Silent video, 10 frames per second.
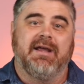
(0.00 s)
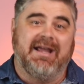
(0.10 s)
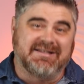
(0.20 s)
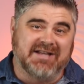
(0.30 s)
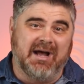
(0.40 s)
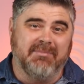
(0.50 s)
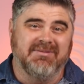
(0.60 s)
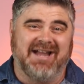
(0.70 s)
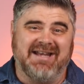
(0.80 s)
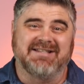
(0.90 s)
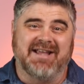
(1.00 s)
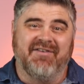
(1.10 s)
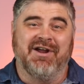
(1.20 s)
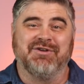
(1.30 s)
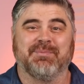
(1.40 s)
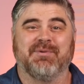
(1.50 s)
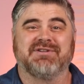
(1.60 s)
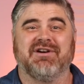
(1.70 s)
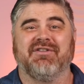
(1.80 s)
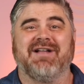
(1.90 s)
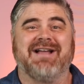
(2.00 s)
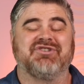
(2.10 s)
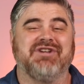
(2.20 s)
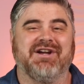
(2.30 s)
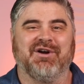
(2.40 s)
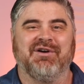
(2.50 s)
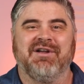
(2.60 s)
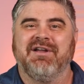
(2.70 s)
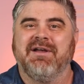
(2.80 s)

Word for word: It's up 9,700% on the last year,